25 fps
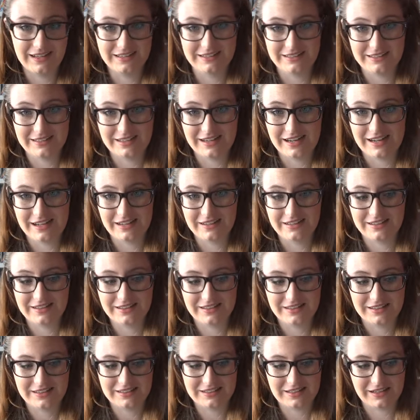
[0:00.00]

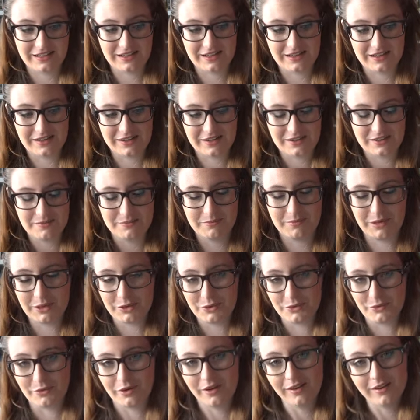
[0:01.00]
underneath my
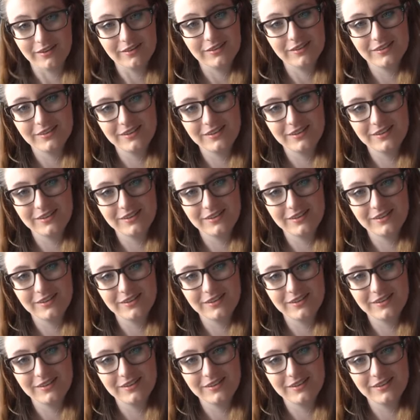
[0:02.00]
doona.